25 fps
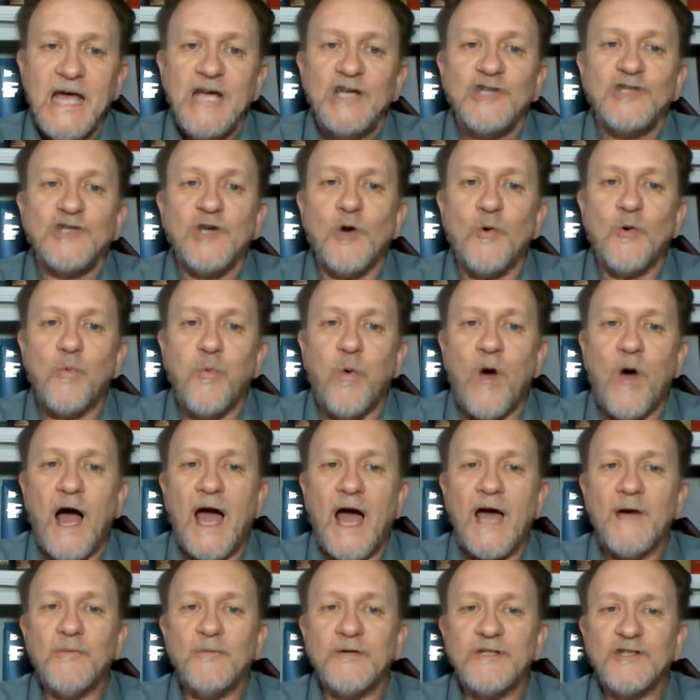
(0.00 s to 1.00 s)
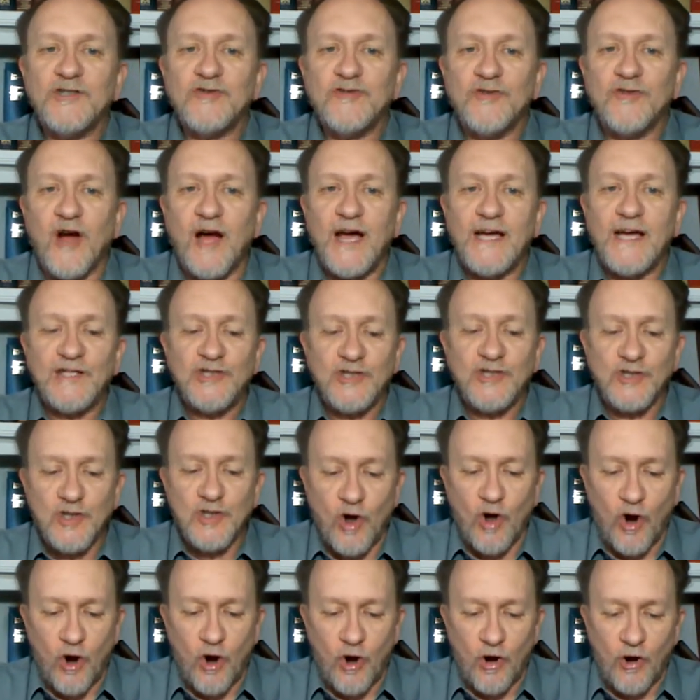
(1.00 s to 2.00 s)
So why would Christ
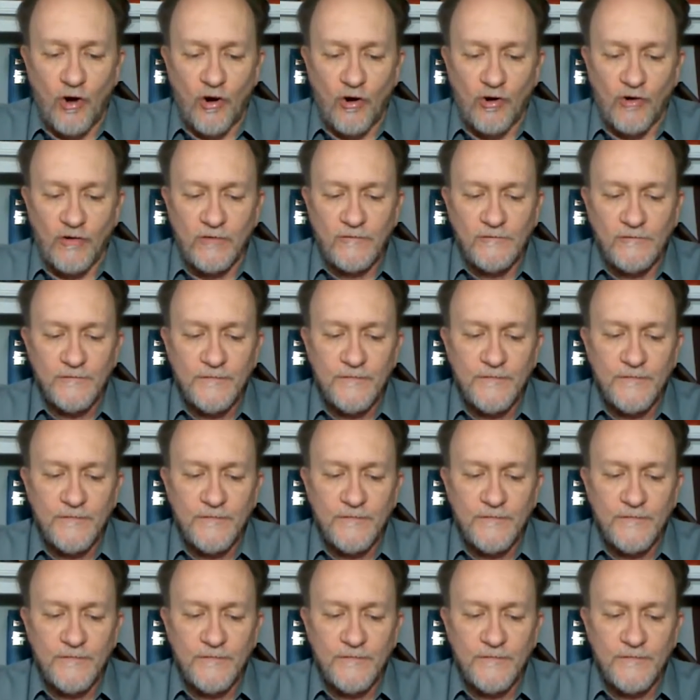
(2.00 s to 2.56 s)
call